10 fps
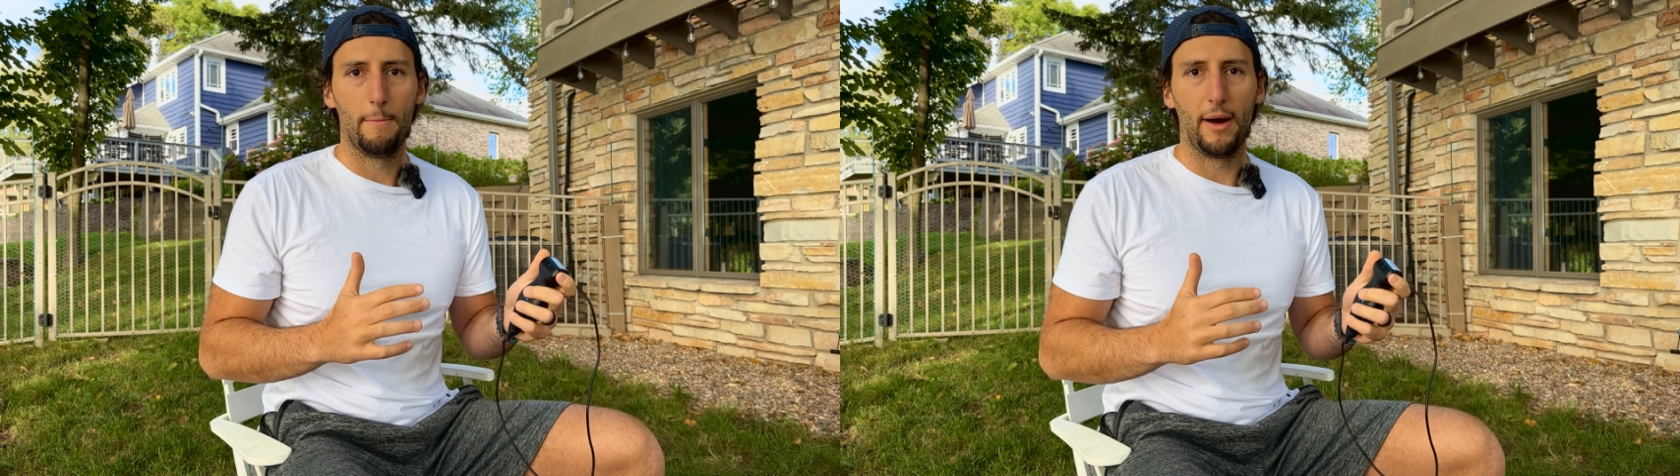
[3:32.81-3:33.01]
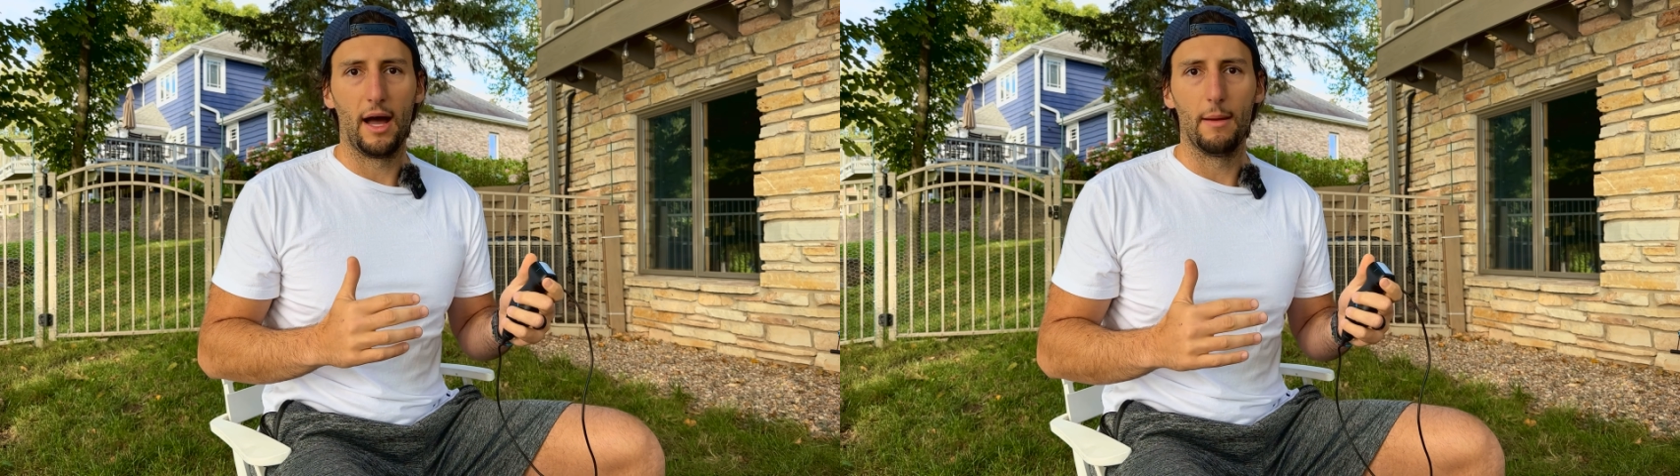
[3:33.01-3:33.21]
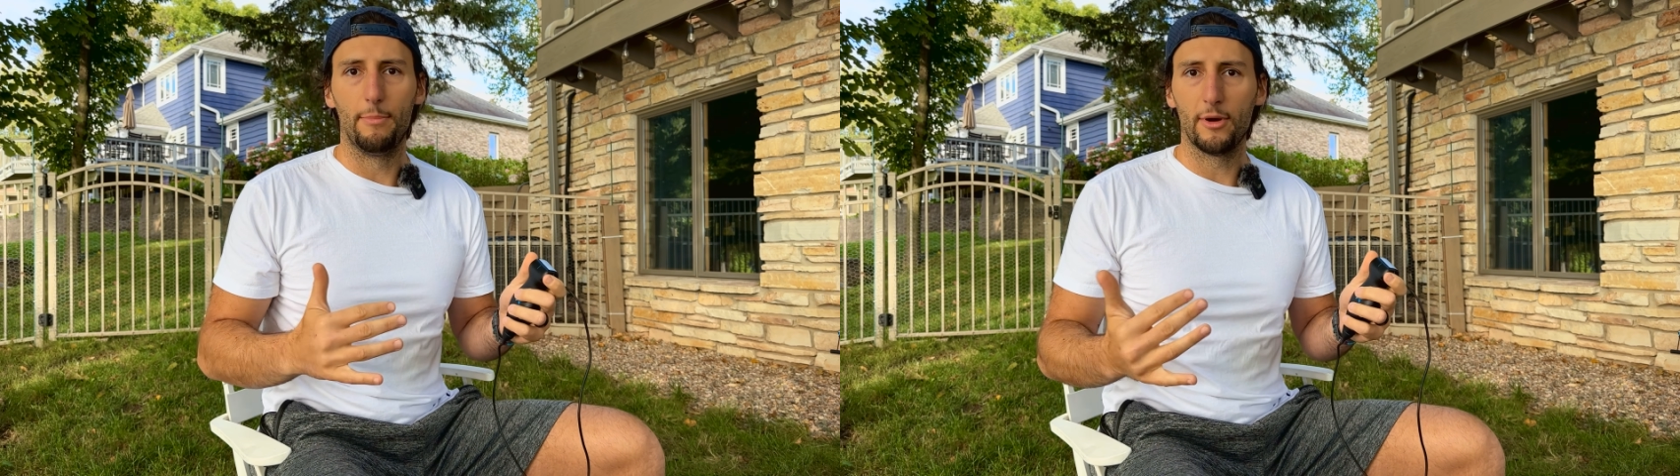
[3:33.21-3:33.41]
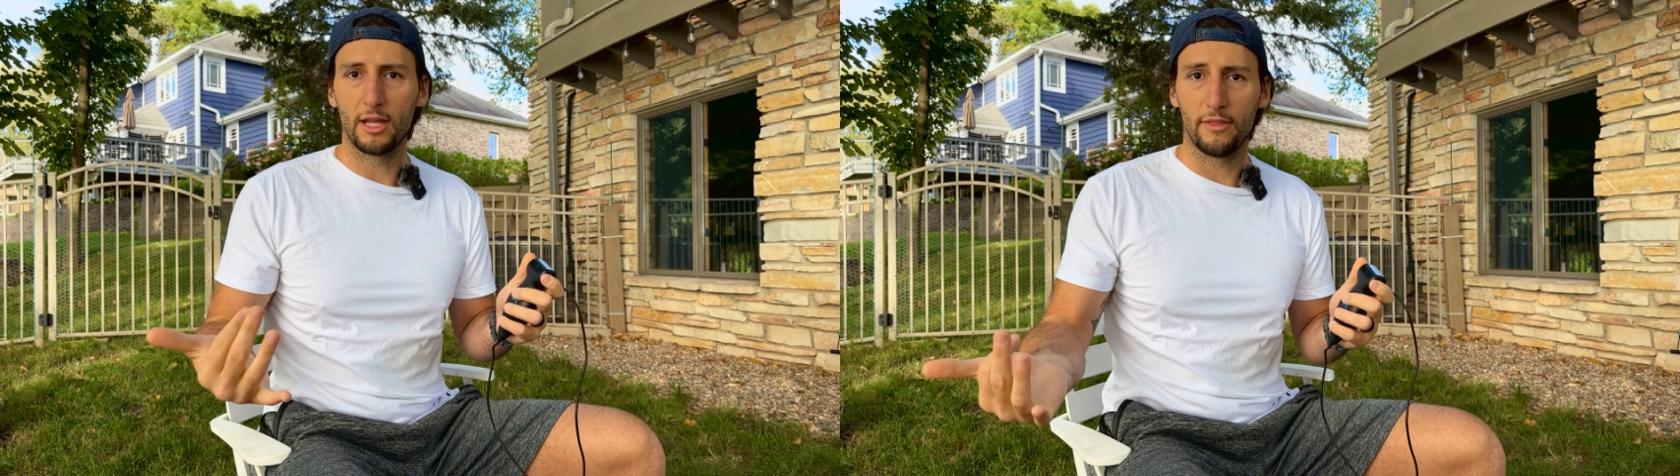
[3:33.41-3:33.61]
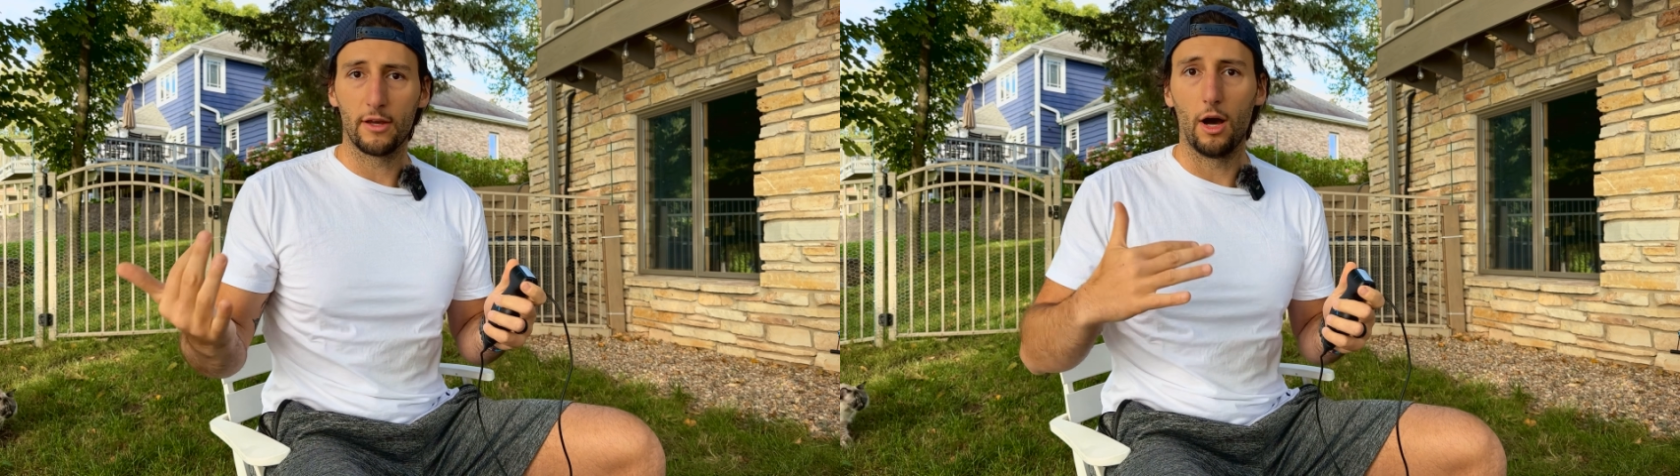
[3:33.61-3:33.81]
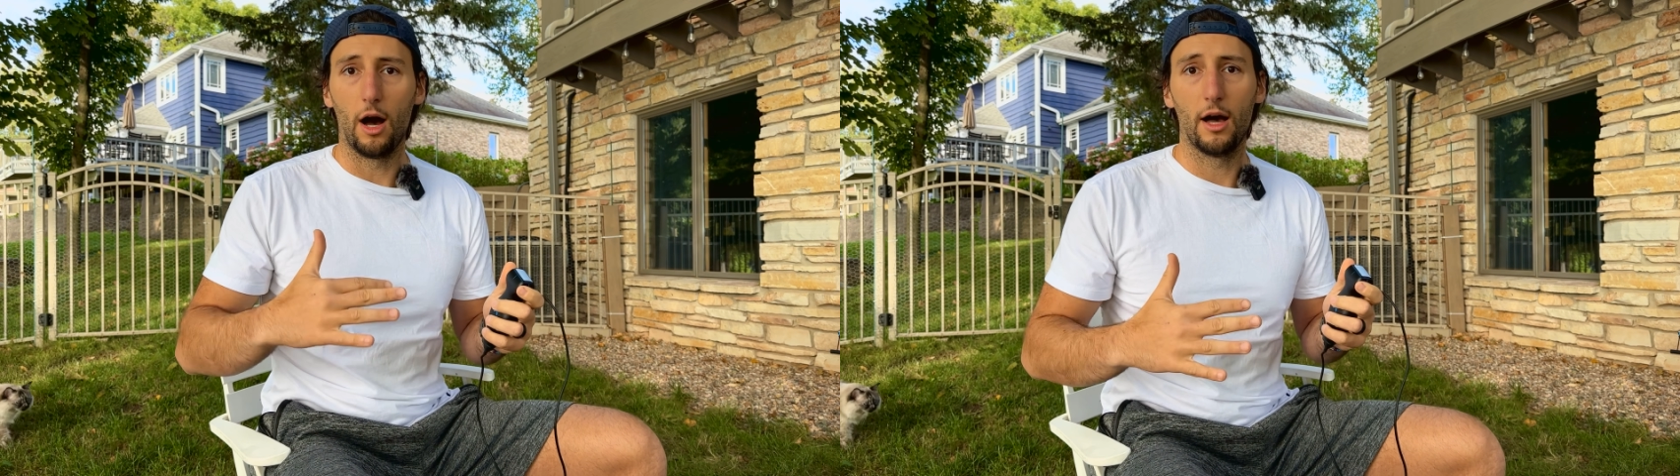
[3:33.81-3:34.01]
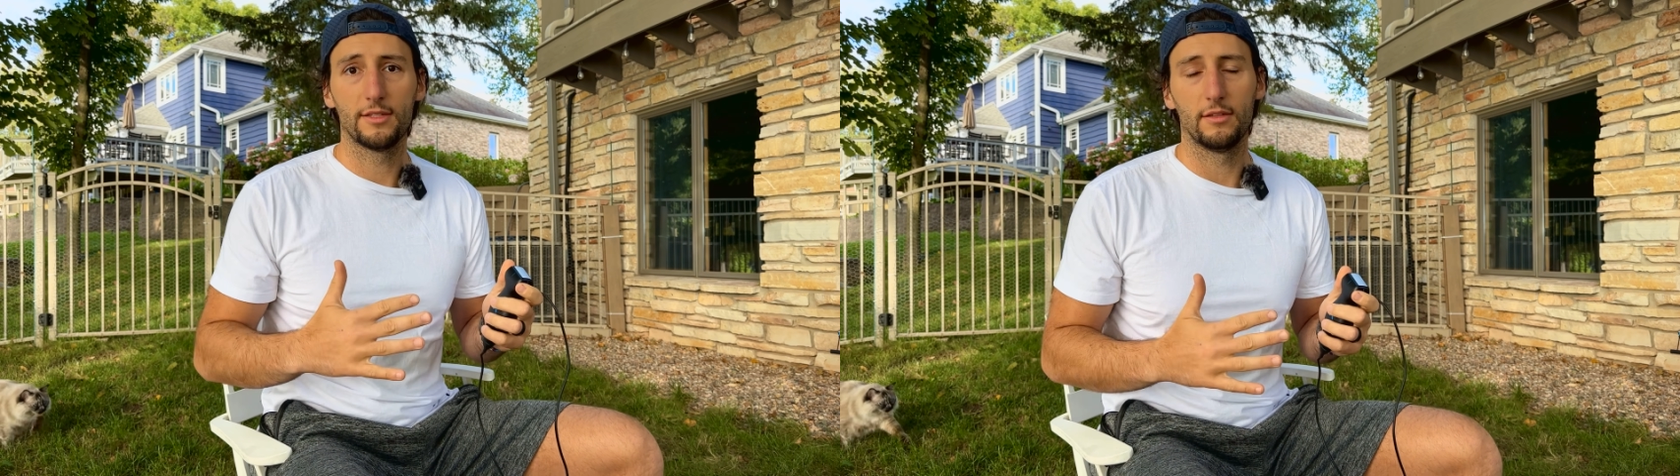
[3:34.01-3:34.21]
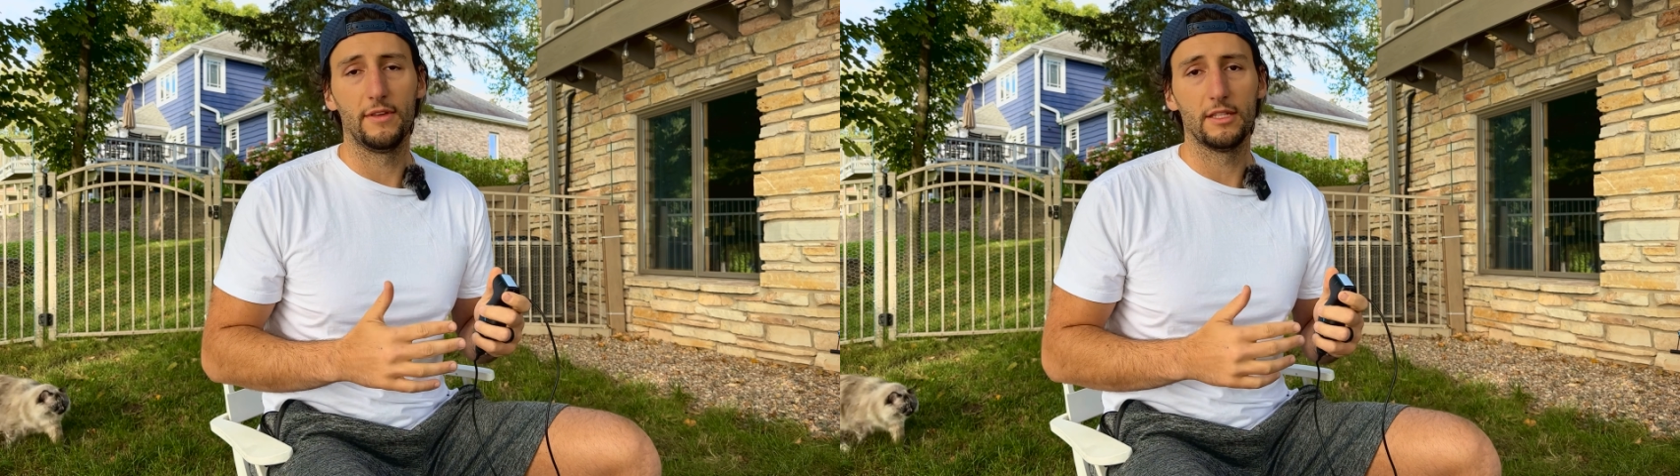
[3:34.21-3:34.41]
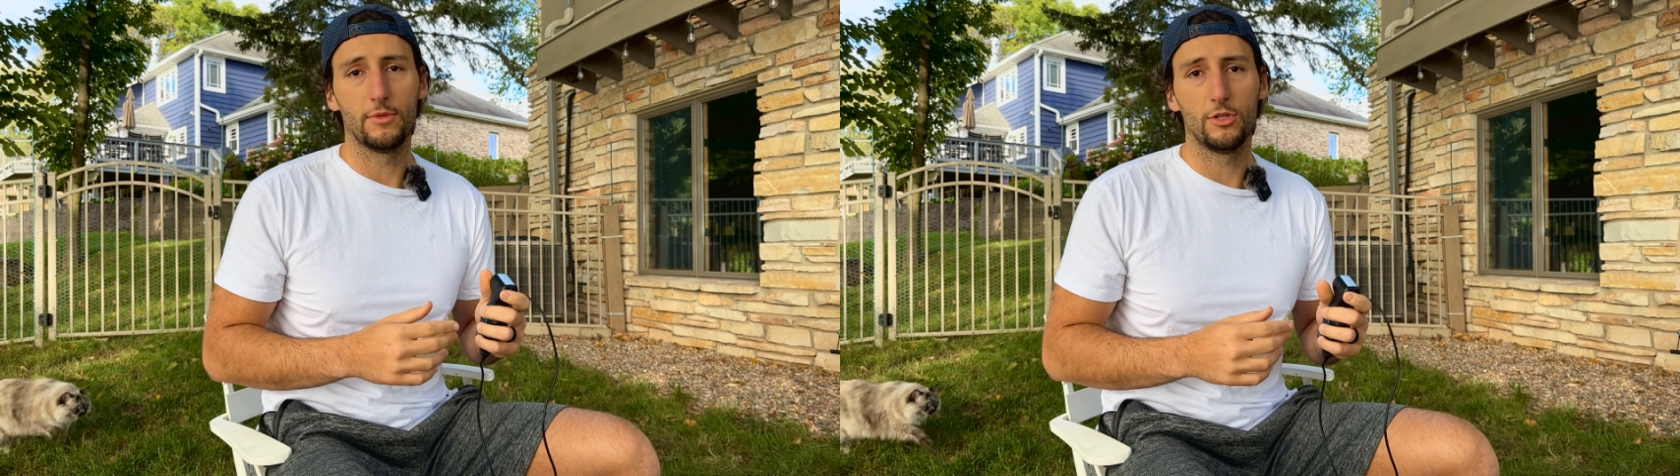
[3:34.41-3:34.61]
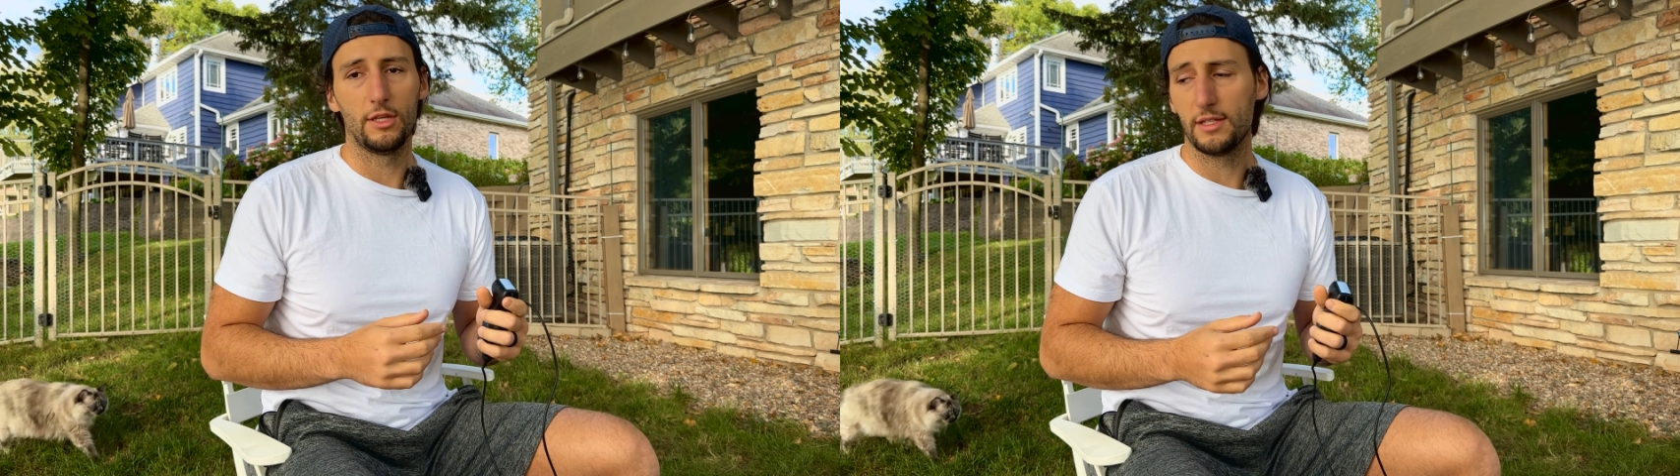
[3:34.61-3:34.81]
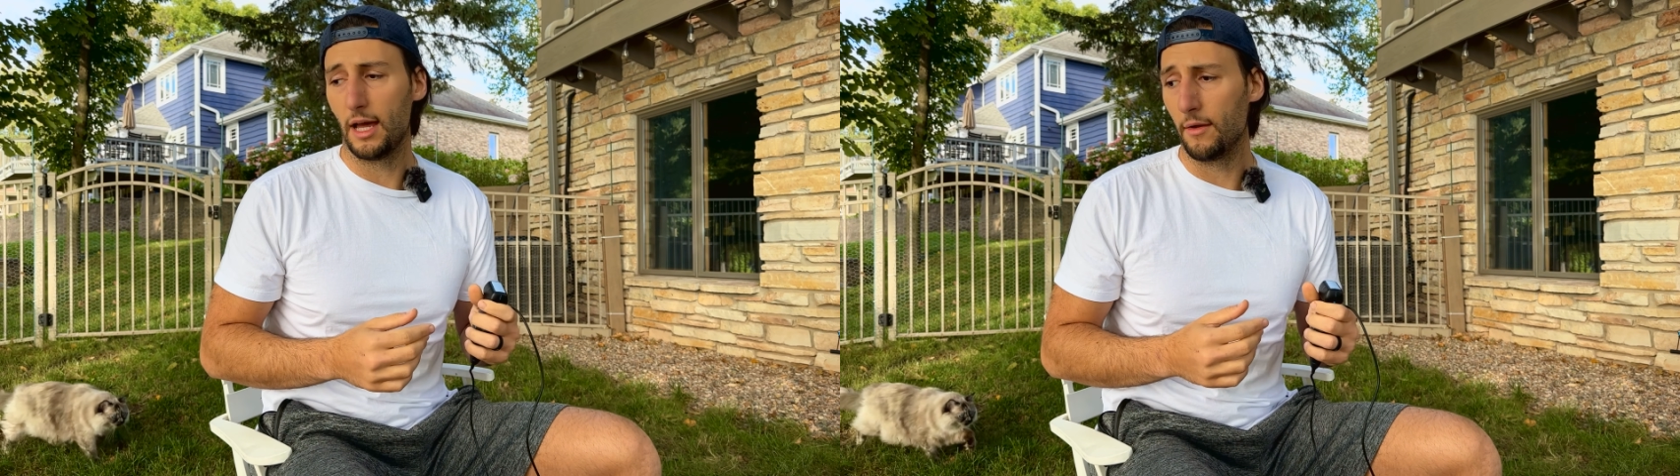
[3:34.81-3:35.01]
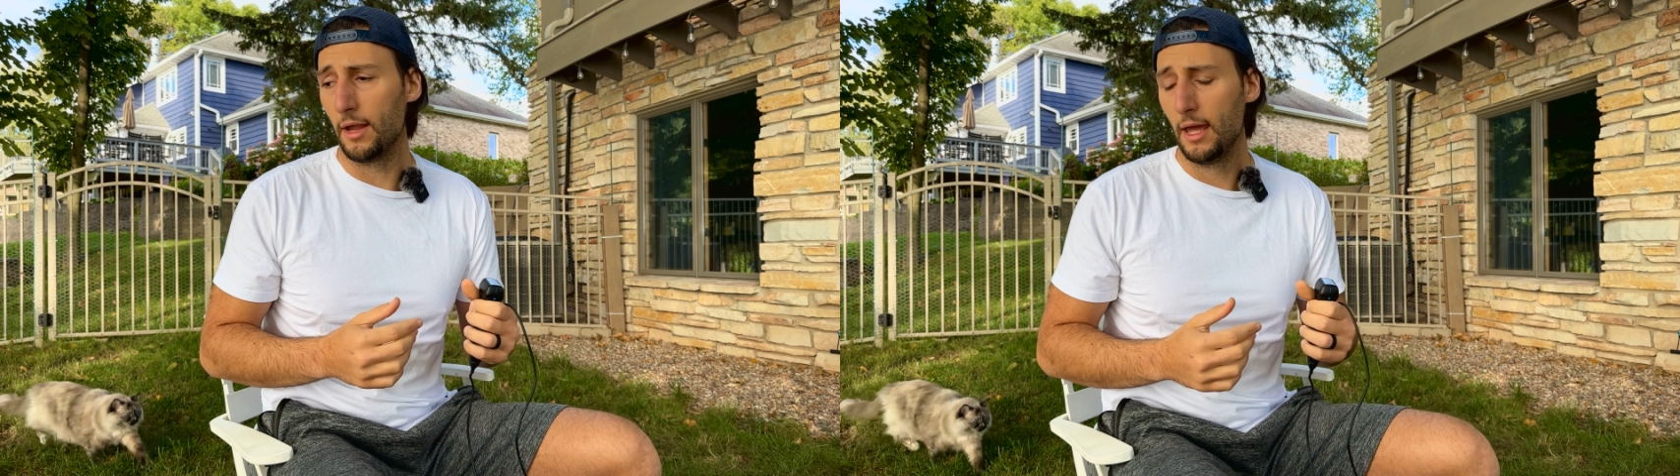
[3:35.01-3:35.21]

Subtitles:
by bringing the cost of these machines down.